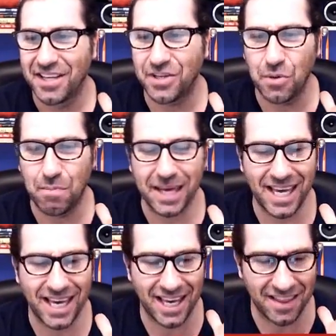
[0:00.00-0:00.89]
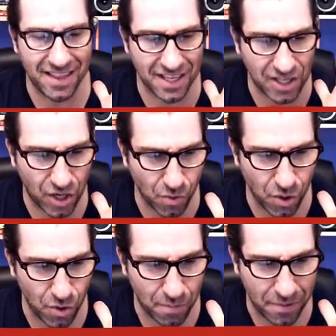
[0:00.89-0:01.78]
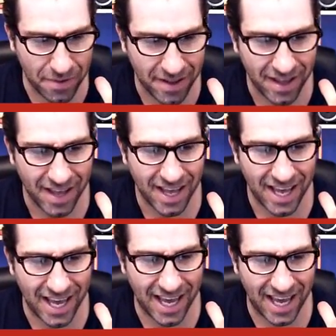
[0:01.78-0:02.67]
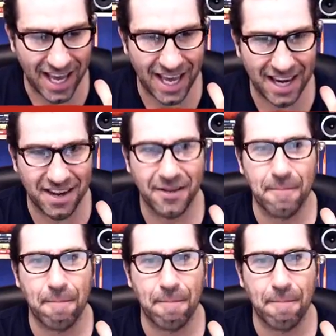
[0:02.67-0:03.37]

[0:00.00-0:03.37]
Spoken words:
to be in this group, and